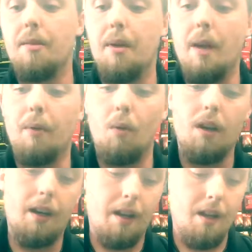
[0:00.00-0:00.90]

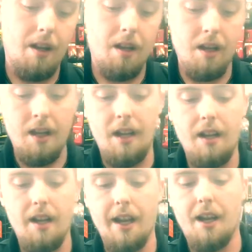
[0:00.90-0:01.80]
paperwork.
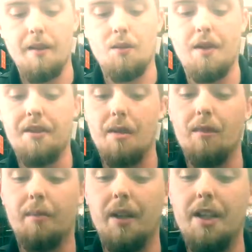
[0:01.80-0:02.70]
It comes with
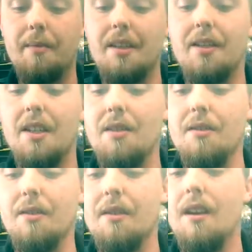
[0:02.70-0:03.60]
some replacement
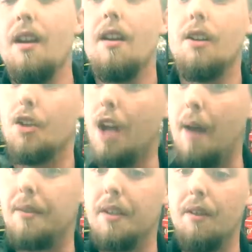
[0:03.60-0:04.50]
seals, your
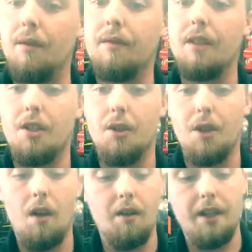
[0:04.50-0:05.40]
top seal that you
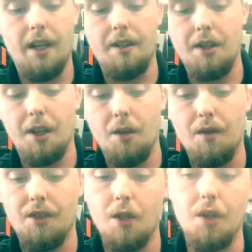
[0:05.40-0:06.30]
saw on there to go
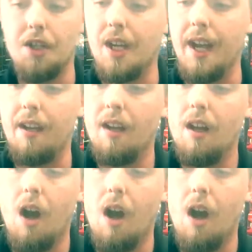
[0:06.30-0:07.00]
and seal your tank.